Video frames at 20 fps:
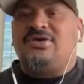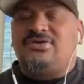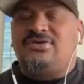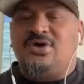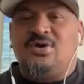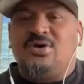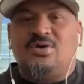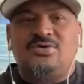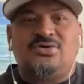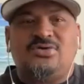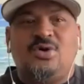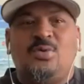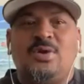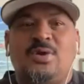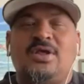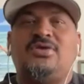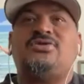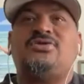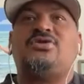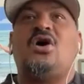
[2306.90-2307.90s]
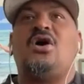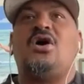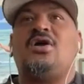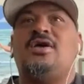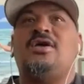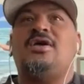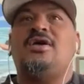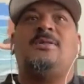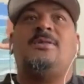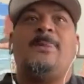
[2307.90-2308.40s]
so when it
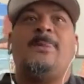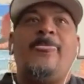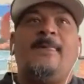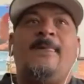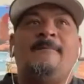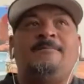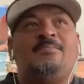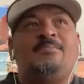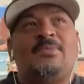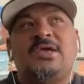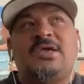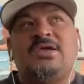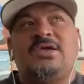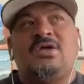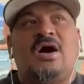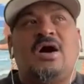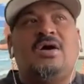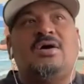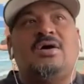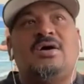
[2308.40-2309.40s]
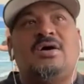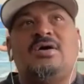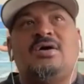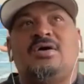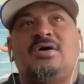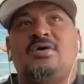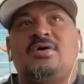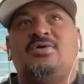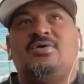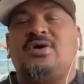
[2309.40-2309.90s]
started, it
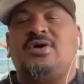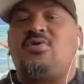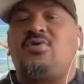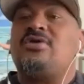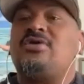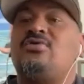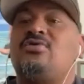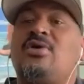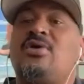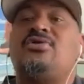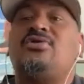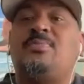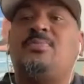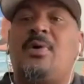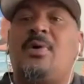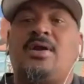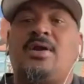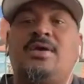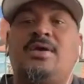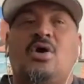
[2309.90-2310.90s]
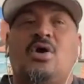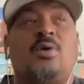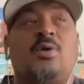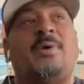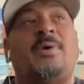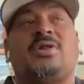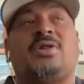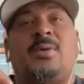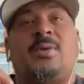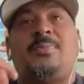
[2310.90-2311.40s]
was a graduation party or a
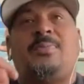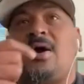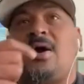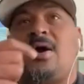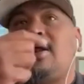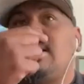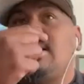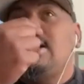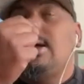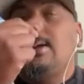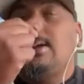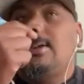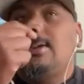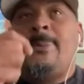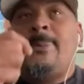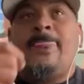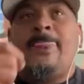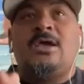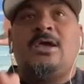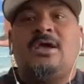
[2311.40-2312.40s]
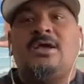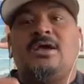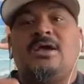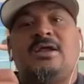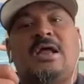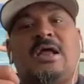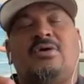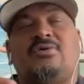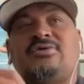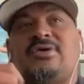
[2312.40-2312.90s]
birthday party,
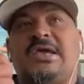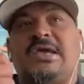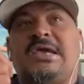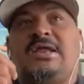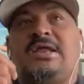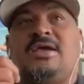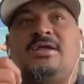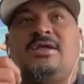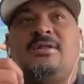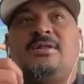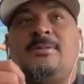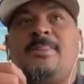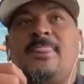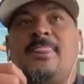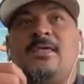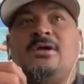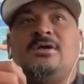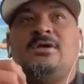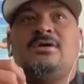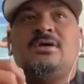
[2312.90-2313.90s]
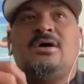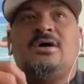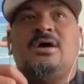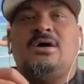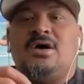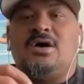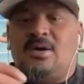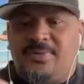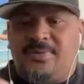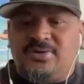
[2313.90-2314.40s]
and I was eating
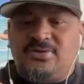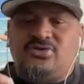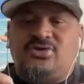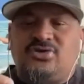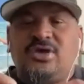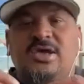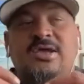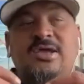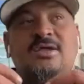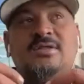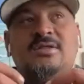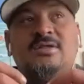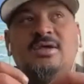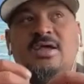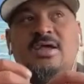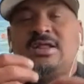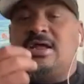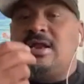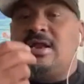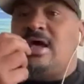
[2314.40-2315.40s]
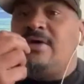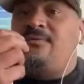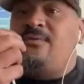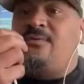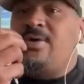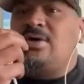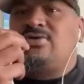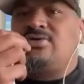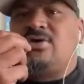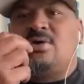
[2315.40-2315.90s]
a piece of chicken, and then I
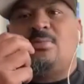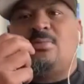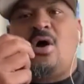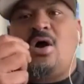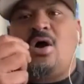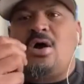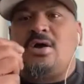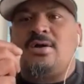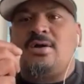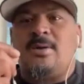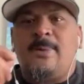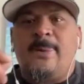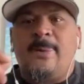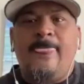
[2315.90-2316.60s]
felt something hard,